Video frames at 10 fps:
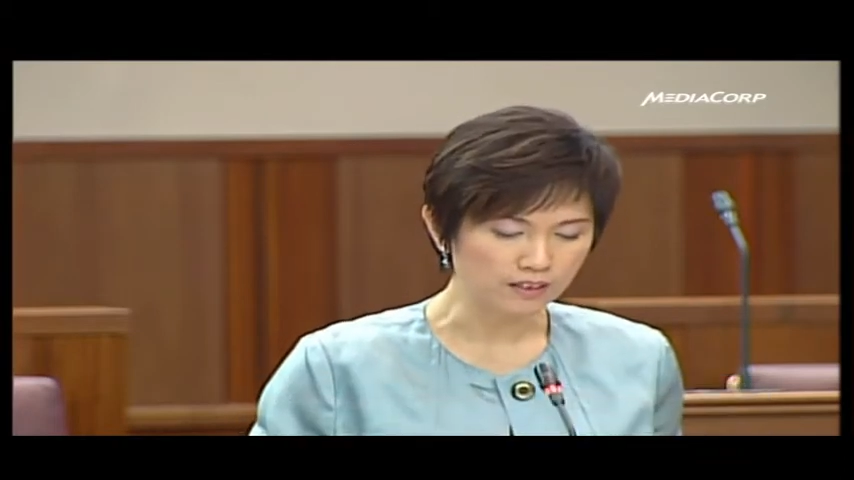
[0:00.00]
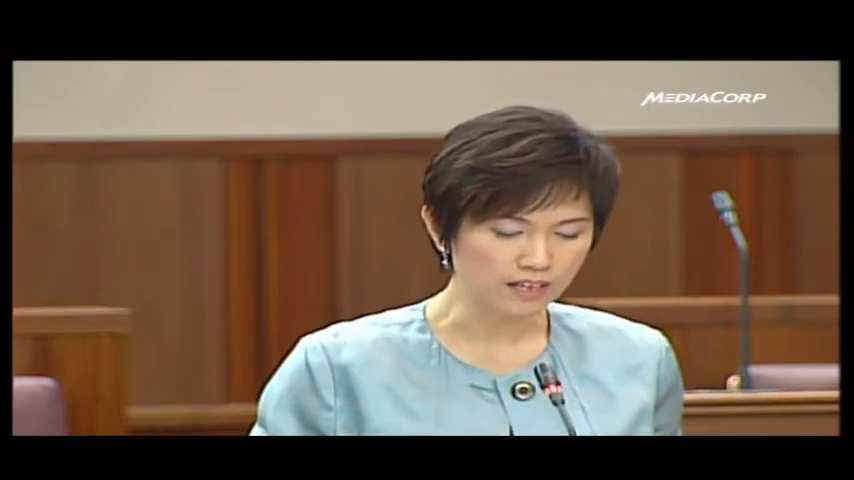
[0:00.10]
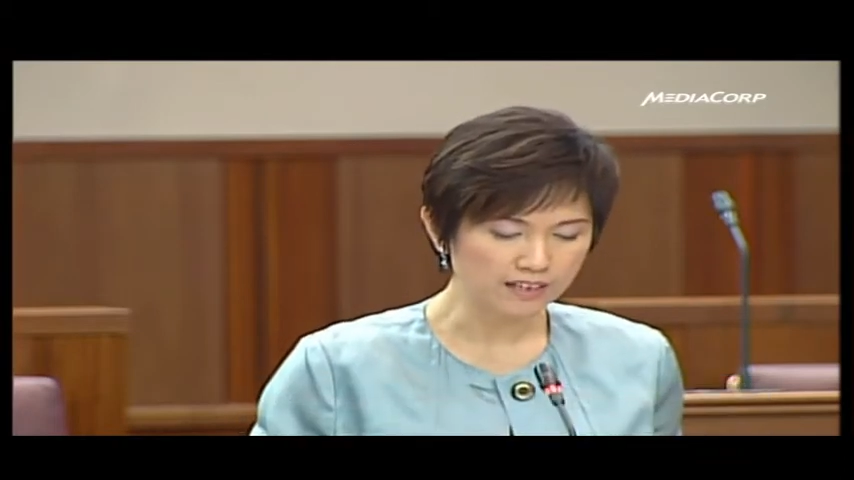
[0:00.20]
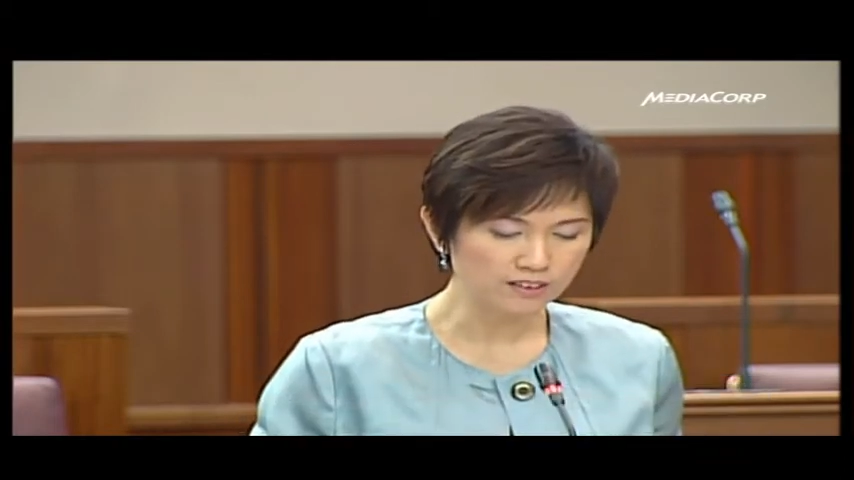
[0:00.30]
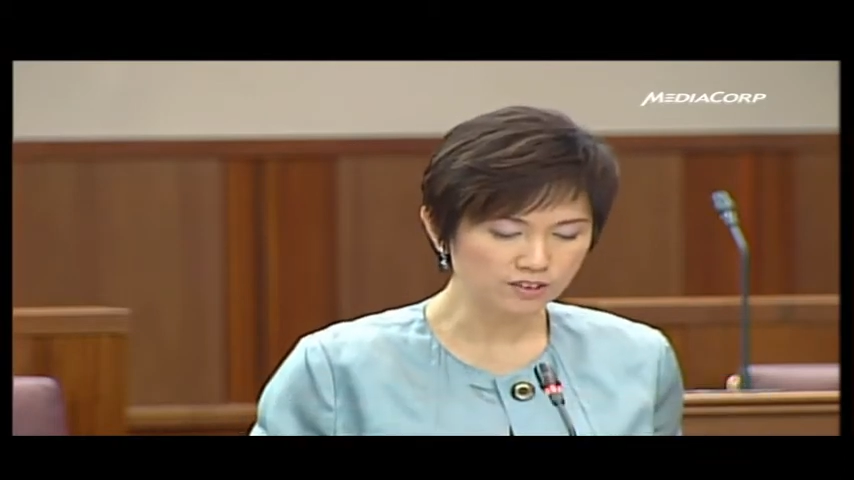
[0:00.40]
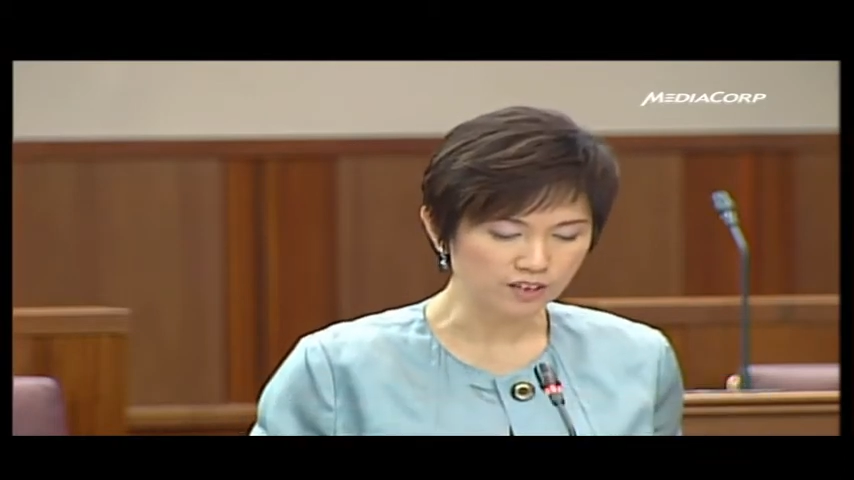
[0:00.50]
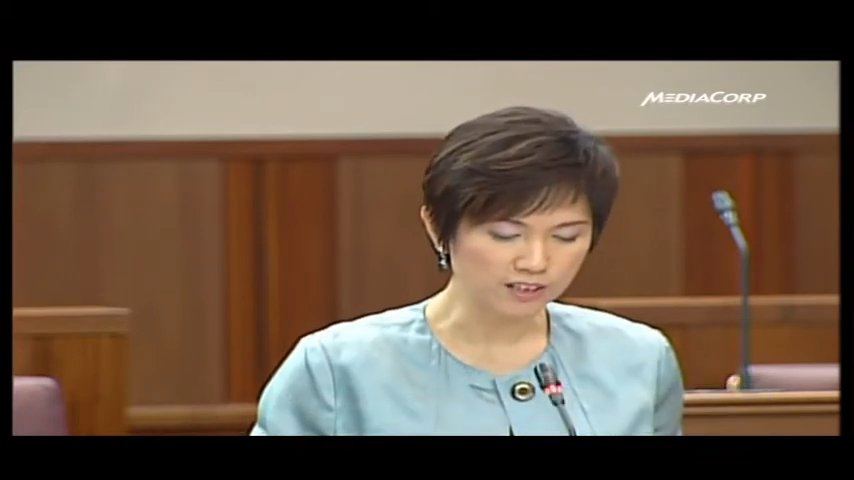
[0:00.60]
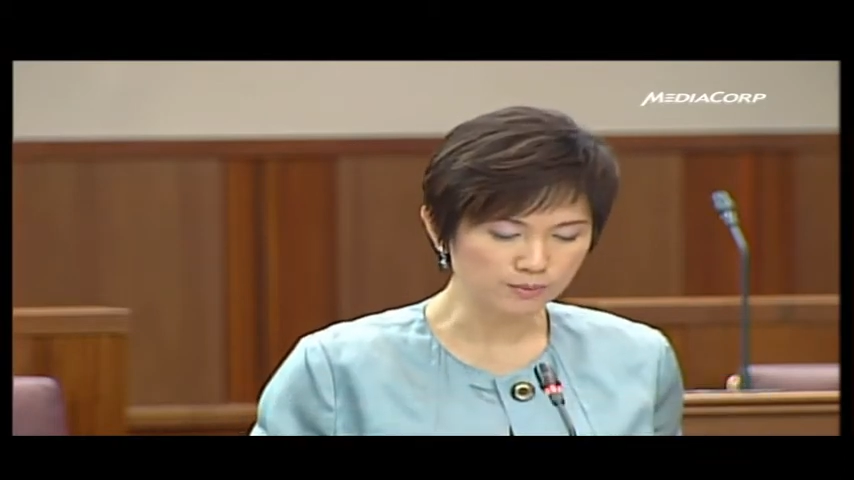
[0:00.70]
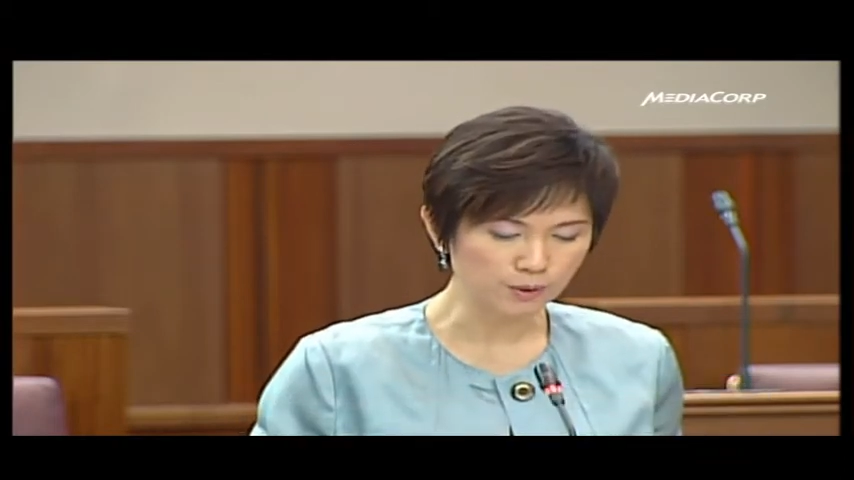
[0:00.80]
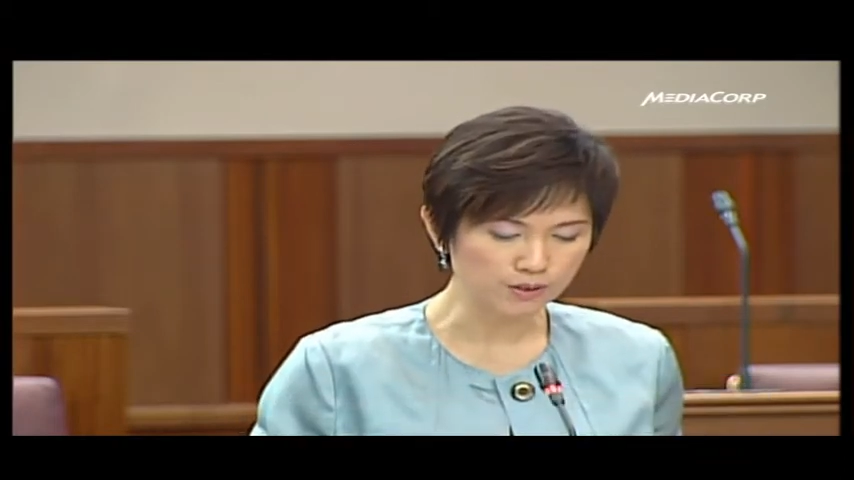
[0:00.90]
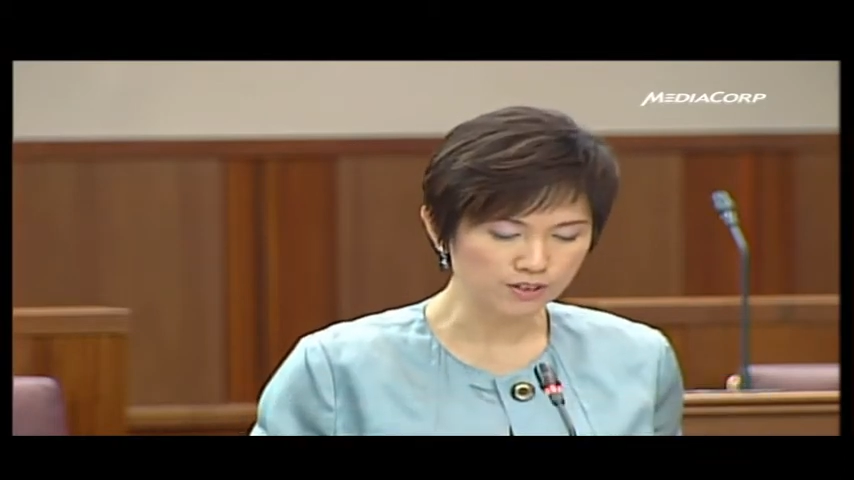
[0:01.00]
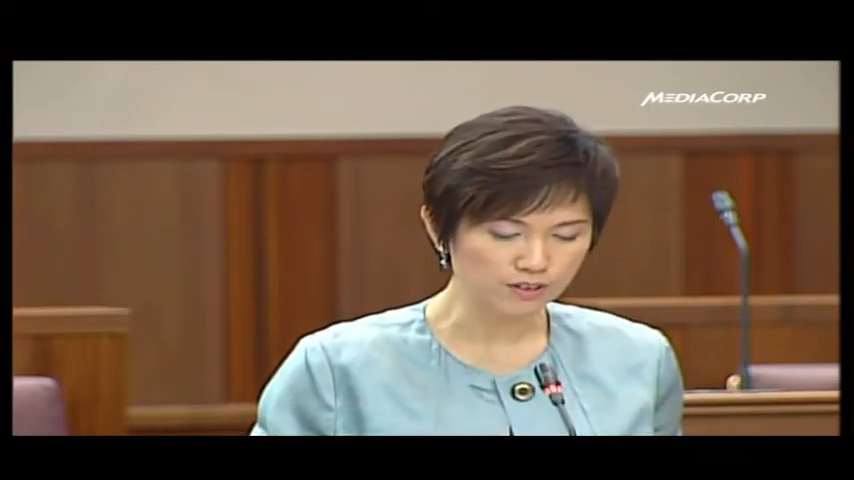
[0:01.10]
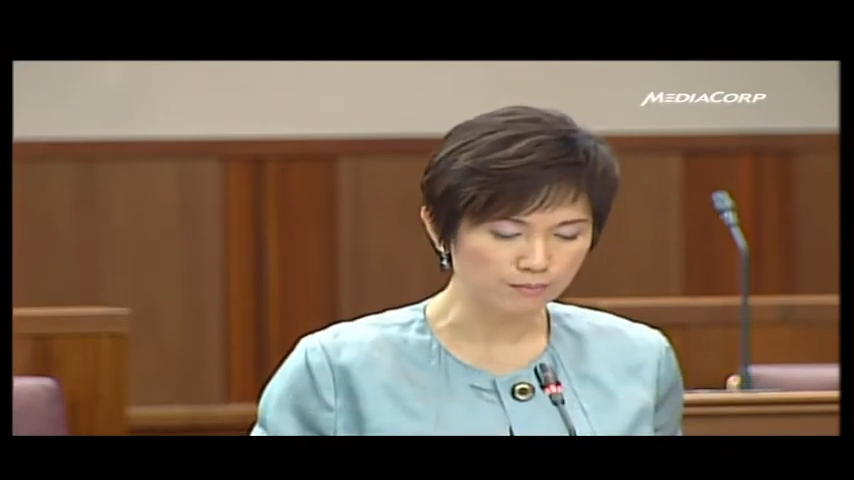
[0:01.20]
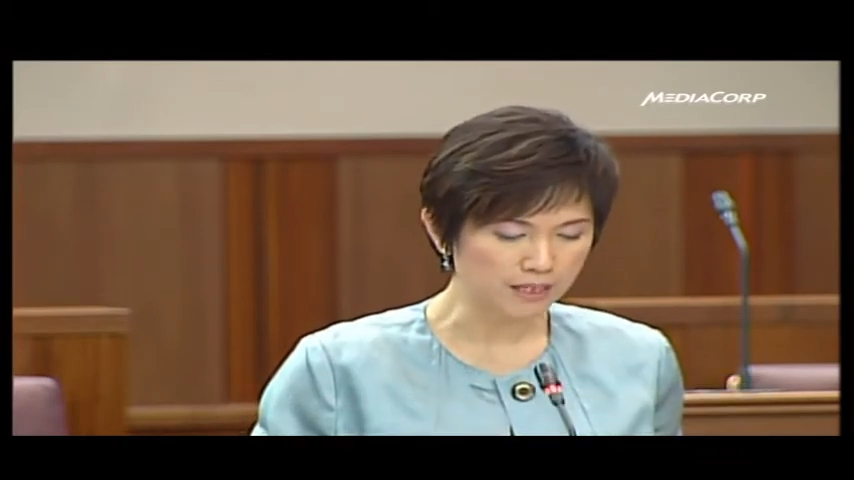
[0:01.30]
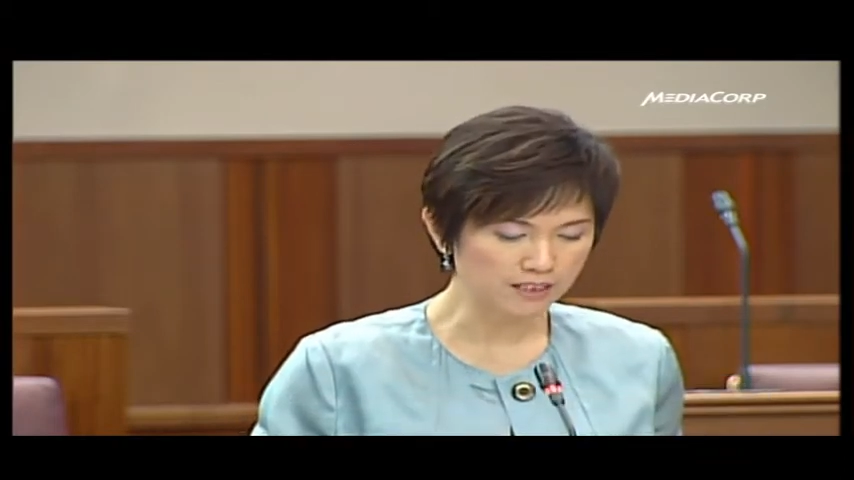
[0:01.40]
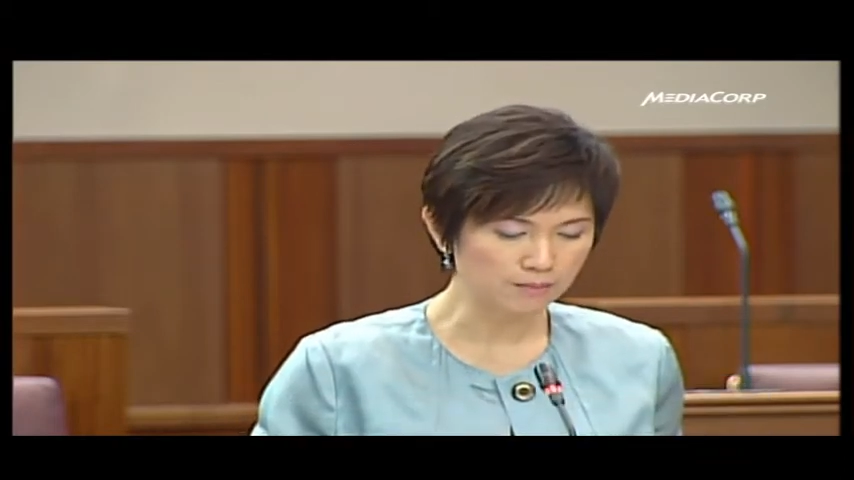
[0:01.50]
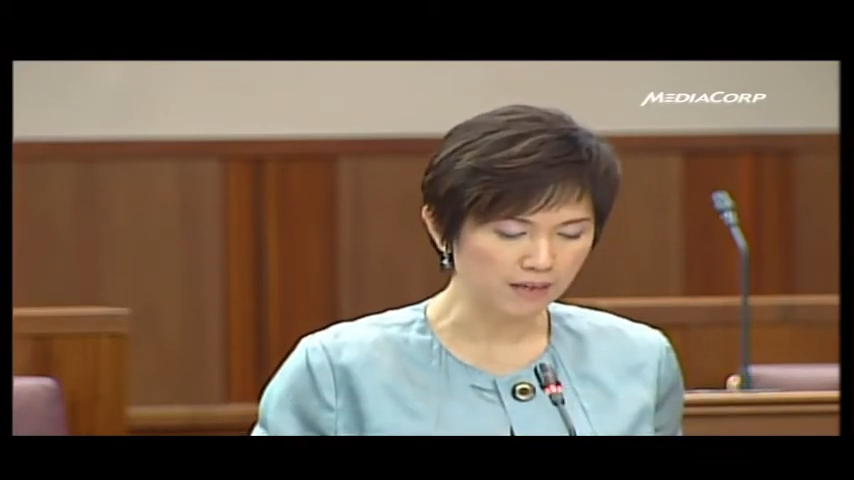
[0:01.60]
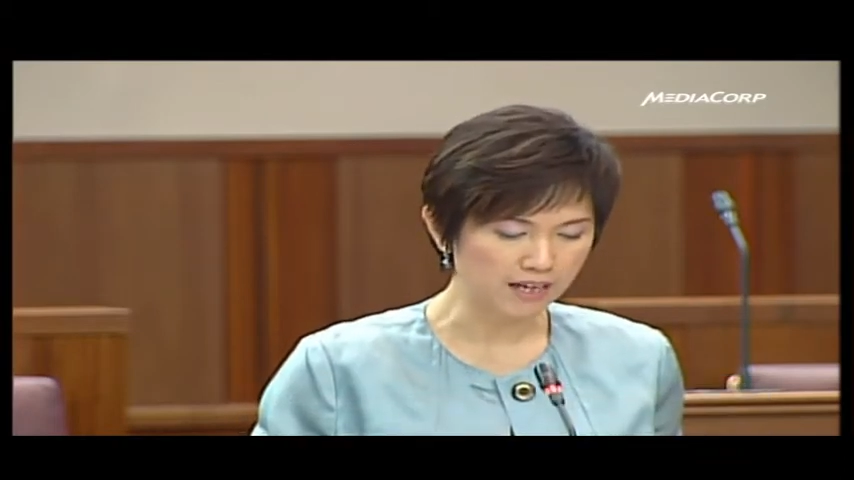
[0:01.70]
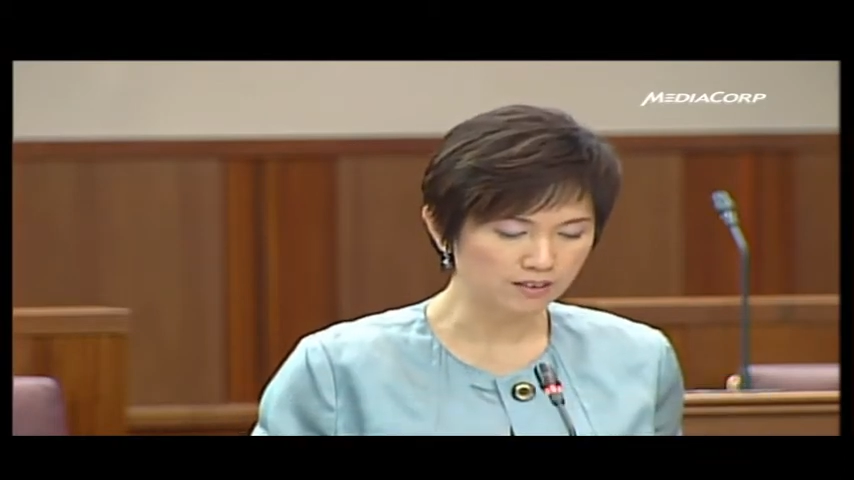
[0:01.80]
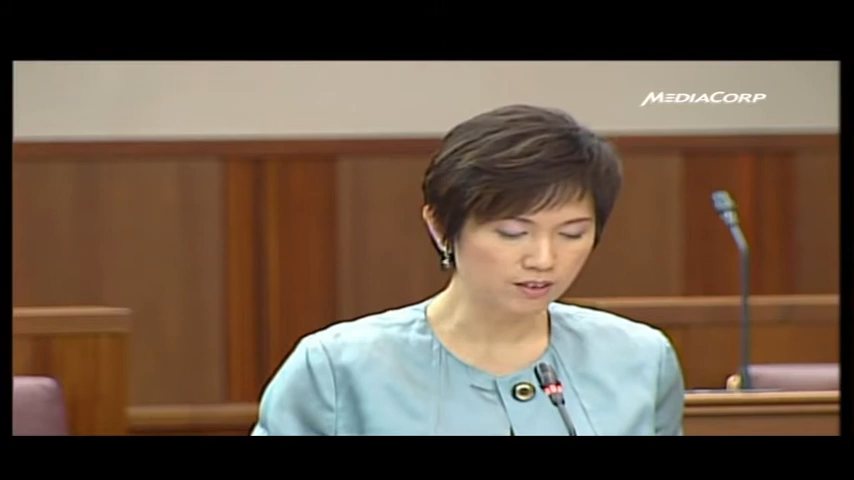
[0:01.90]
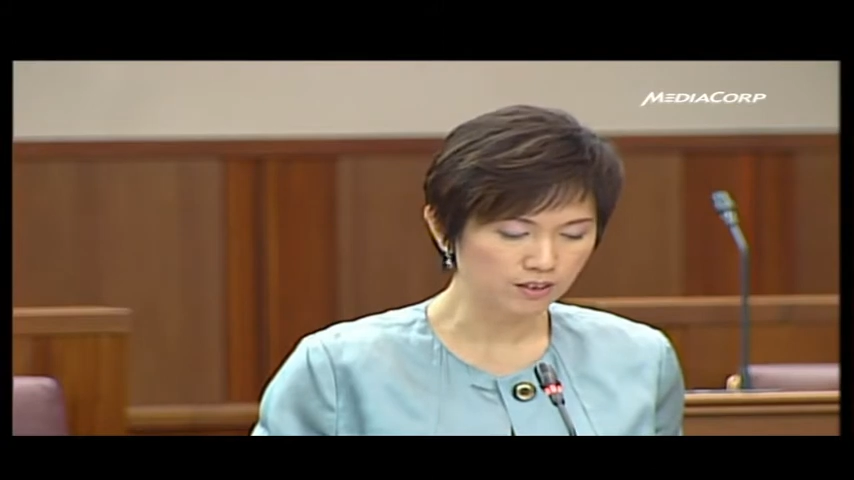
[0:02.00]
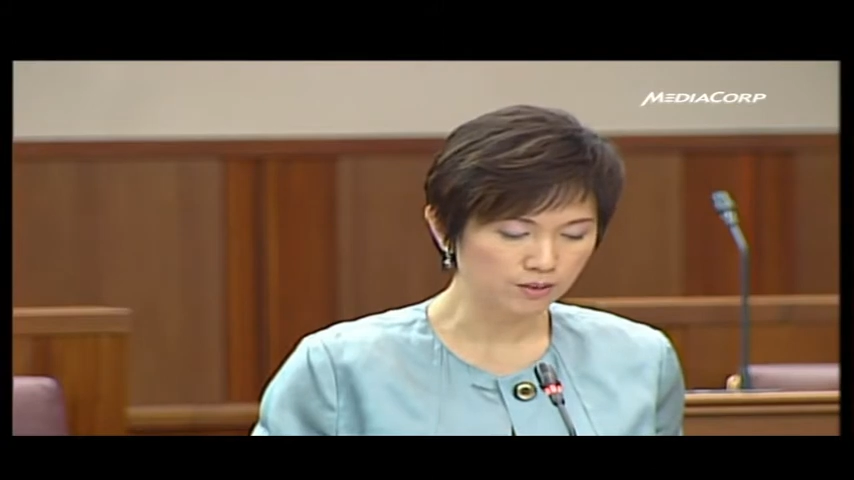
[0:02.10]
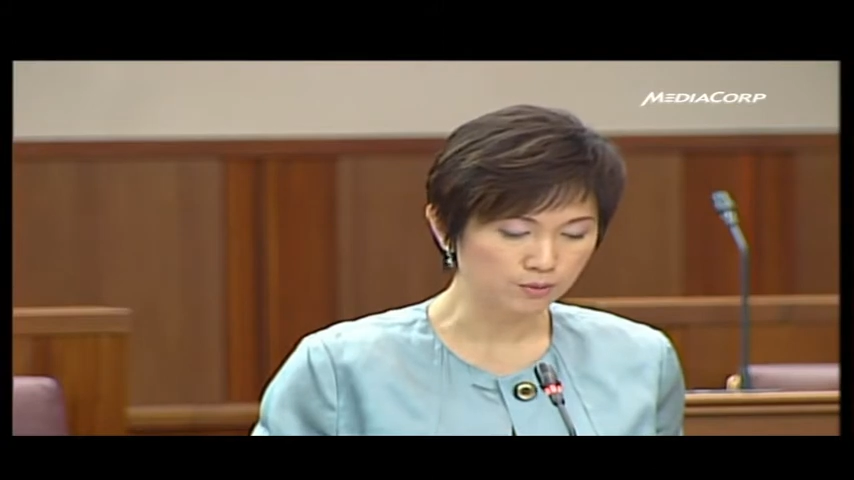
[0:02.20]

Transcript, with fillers: the Land Transport Master Plan,